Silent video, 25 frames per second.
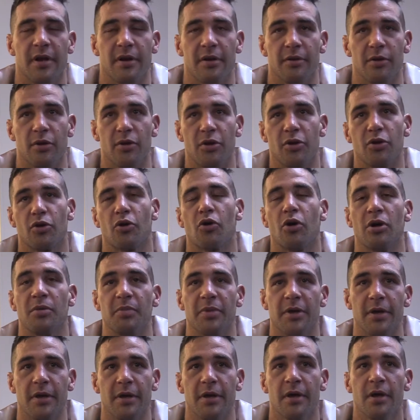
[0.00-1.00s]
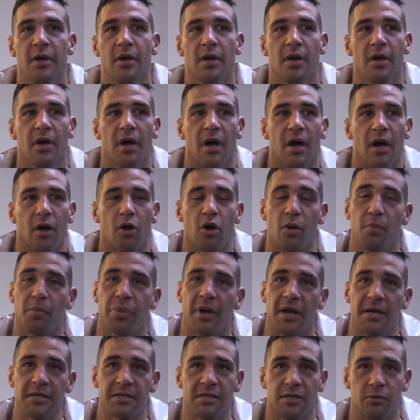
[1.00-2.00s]
And you can't be
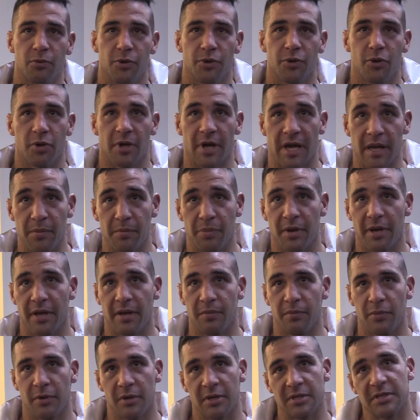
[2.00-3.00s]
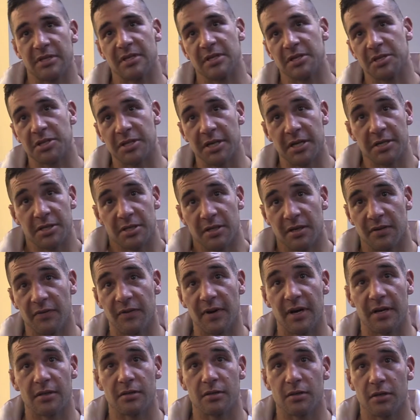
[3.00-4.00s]
complacent with your game plan because things change in a fight.